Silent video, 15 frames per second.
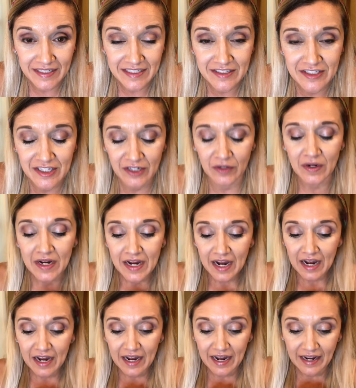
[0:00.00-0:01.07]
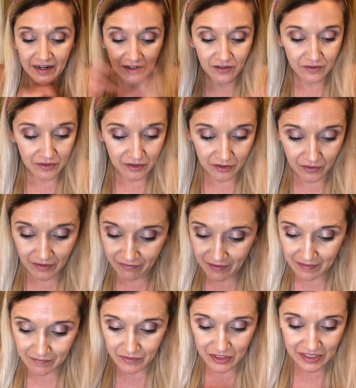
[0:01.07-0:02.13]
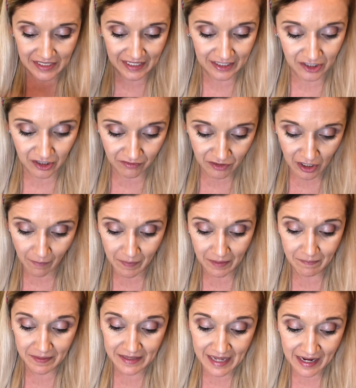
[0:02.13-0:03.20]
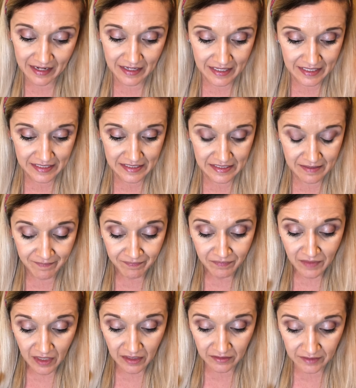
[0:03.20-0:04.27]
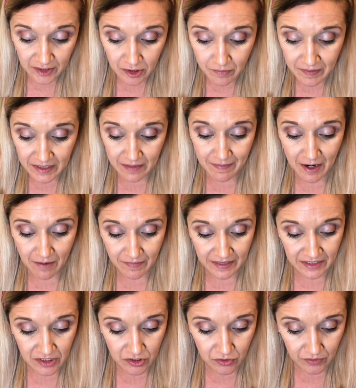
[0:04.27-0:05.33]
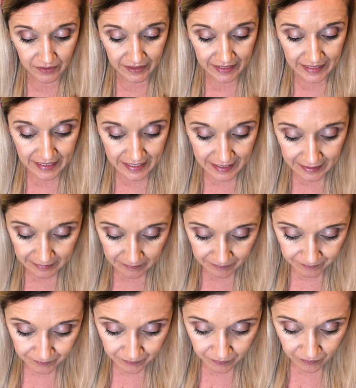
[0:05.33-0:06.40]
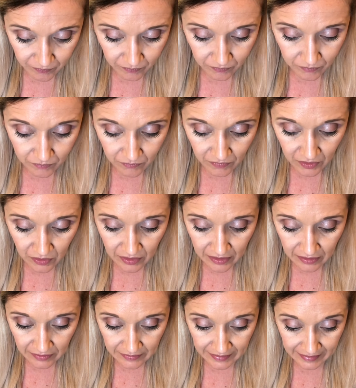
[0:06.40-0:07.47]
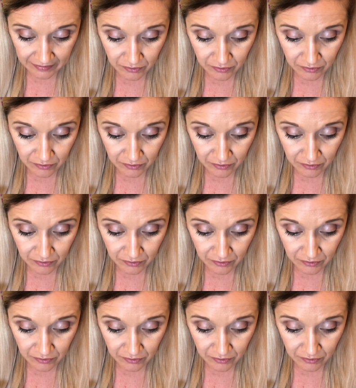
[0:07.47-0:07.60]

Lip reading: And so I don't know if I'm just getting off topic, but that is a little bit about my story, like